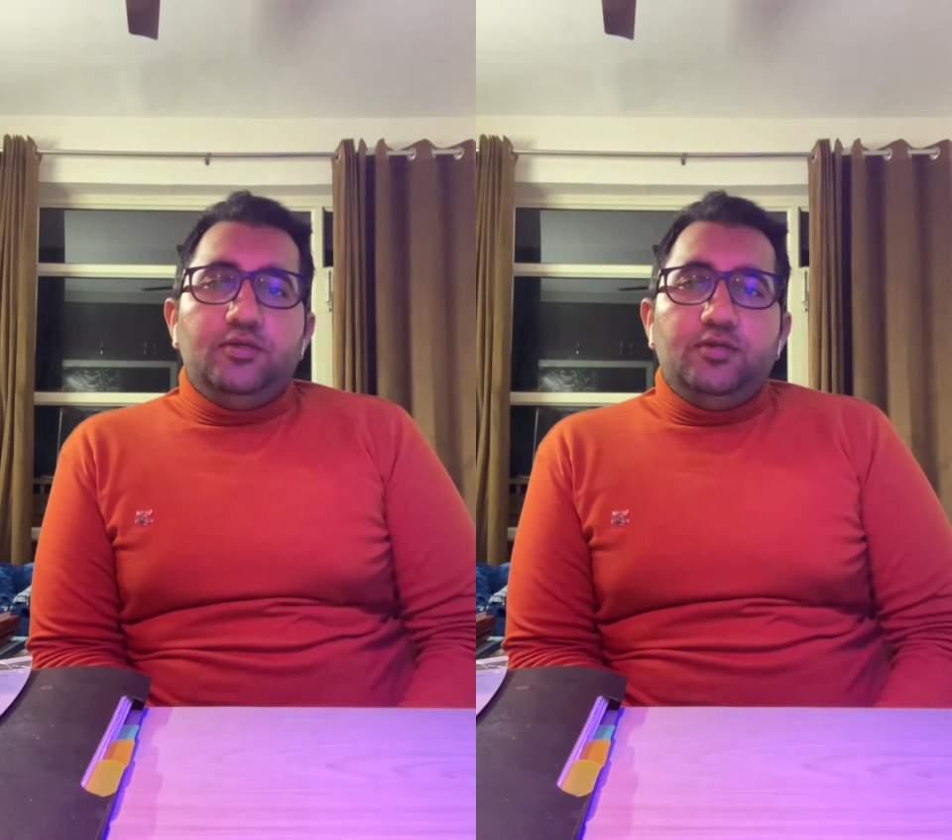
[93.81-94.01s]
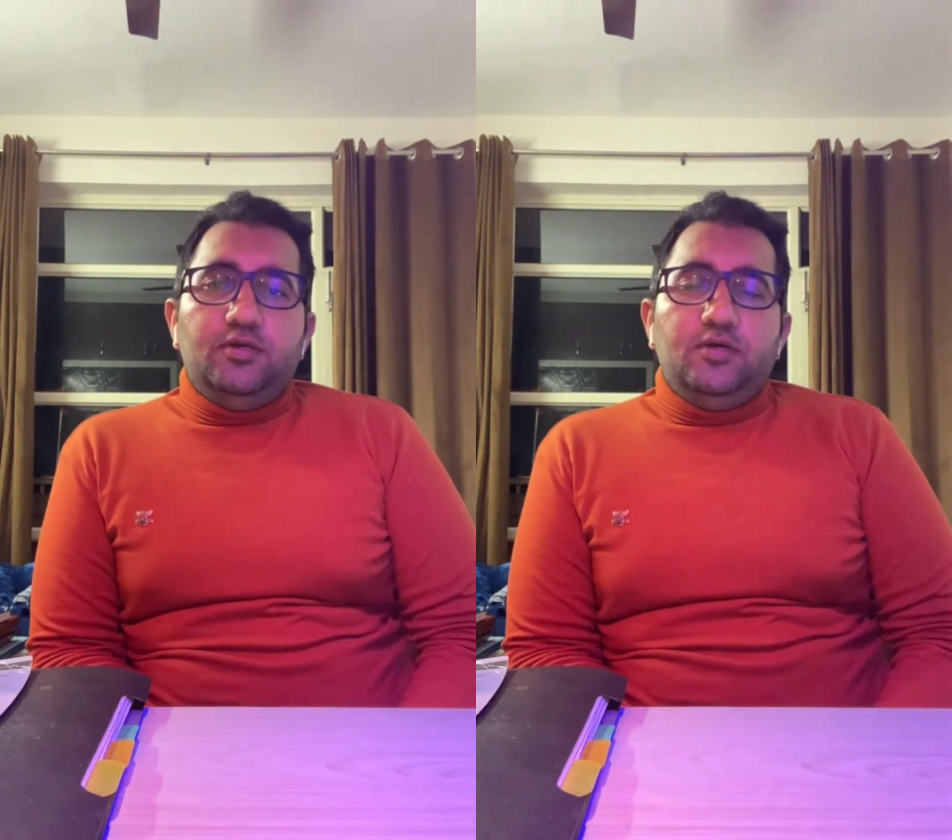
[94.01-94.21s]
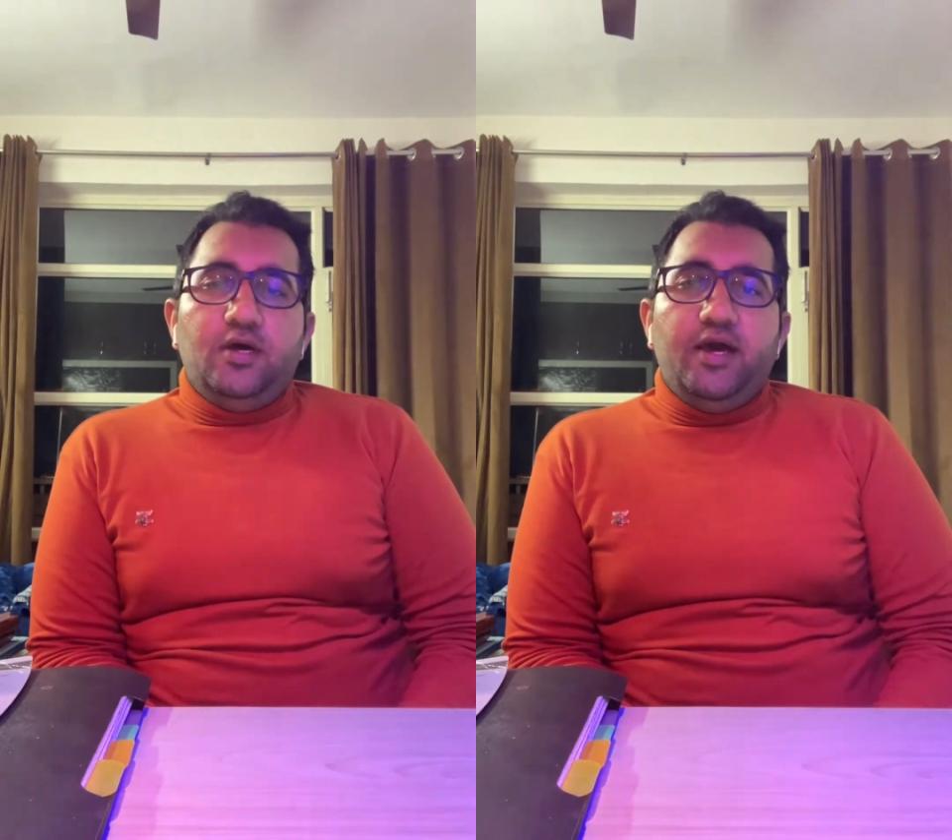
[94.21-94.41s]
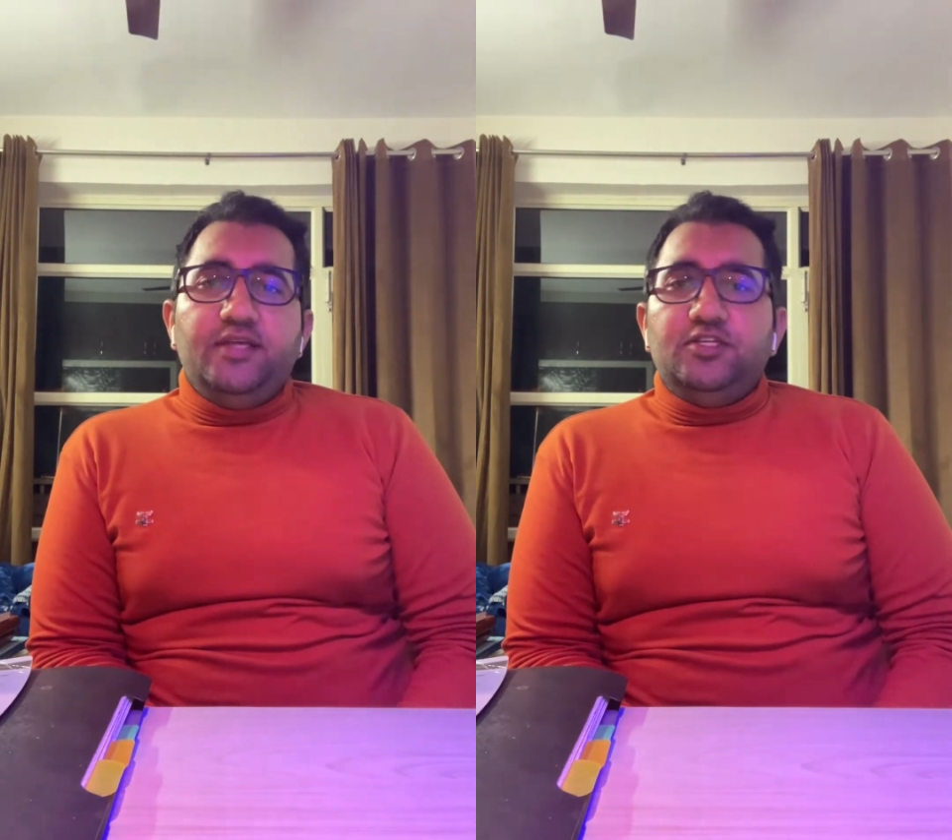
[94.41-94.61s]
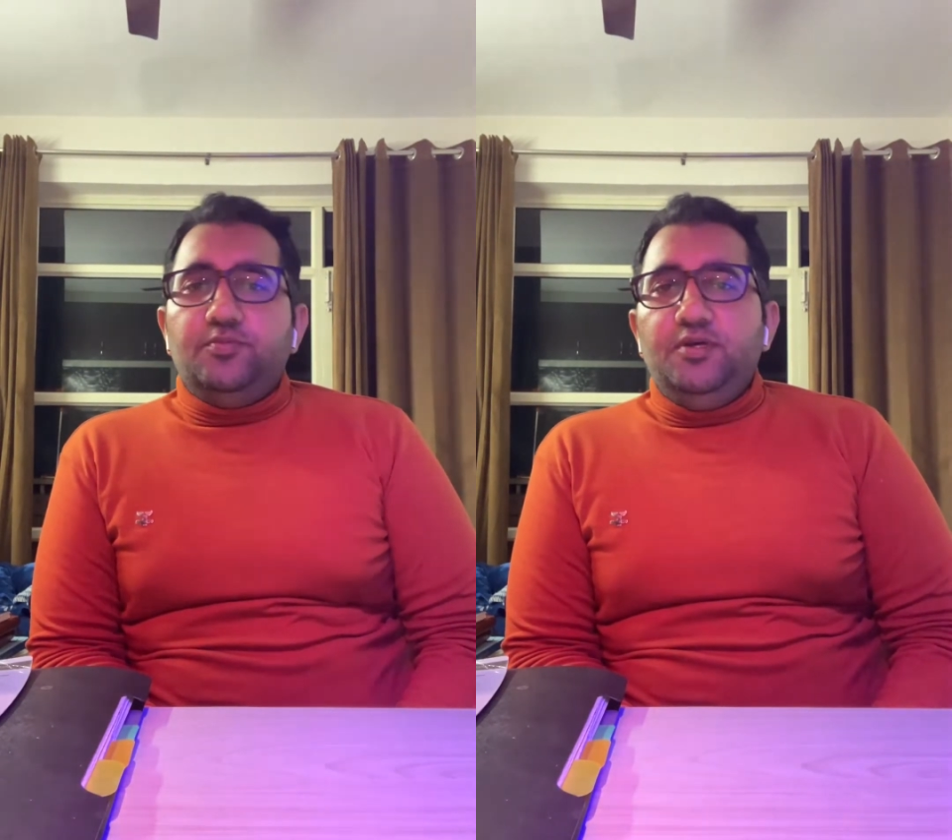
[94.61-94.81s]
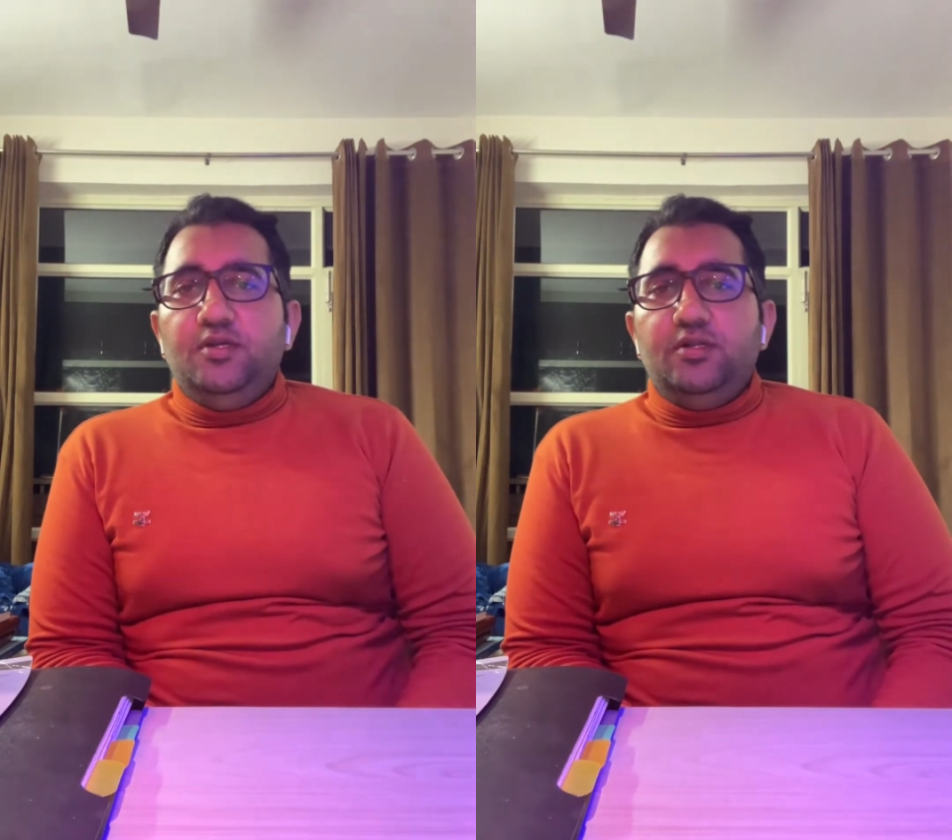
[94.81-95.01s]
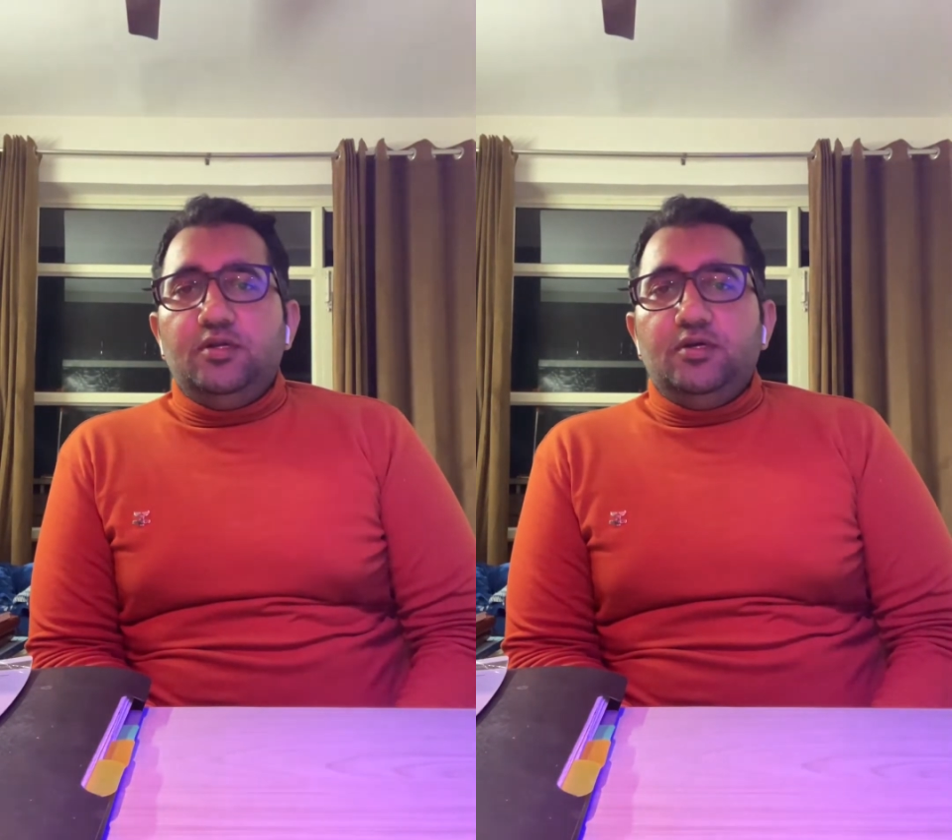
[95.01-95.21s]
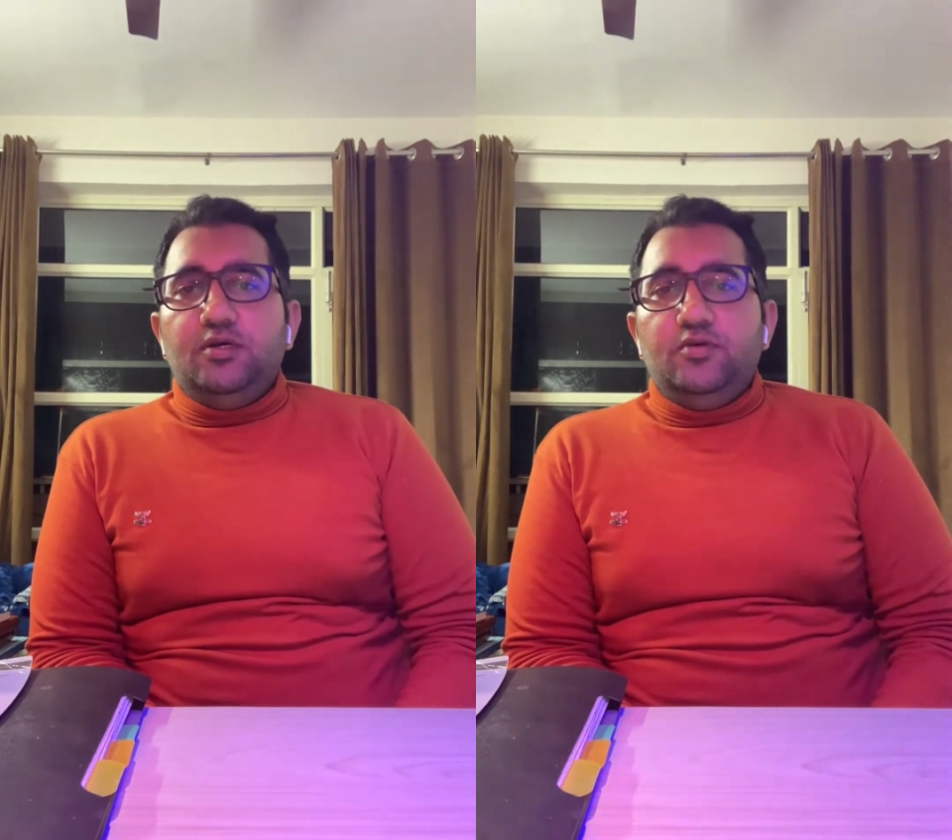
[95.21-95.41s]
Uh, hi Jagbir,
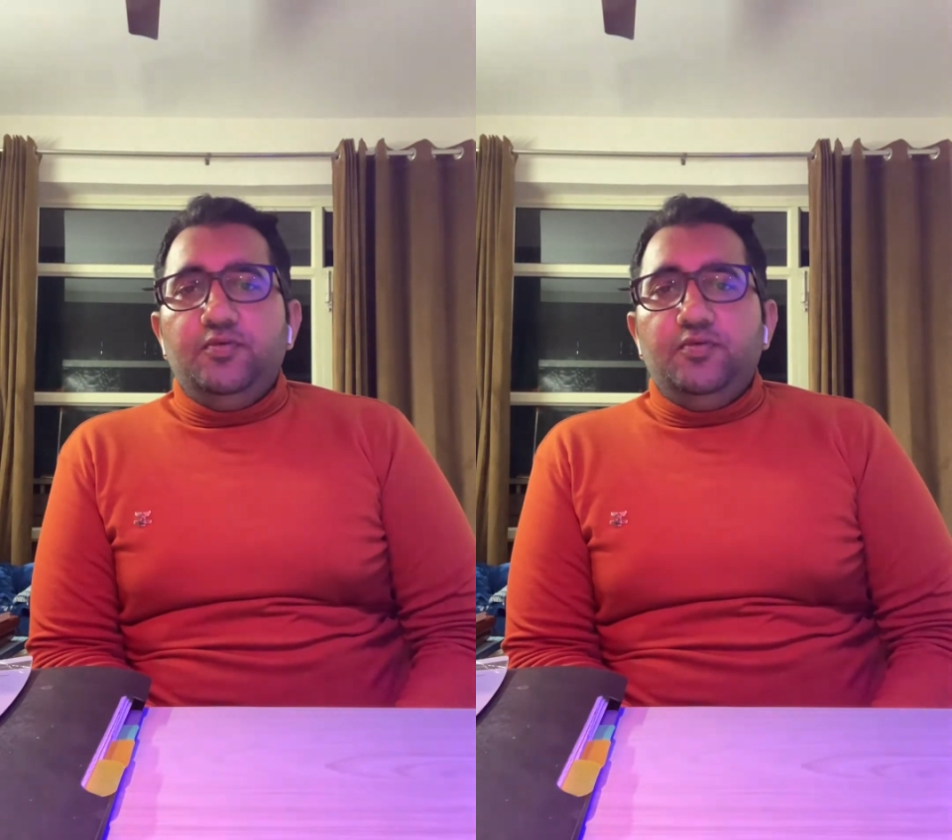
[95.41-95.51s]
uh,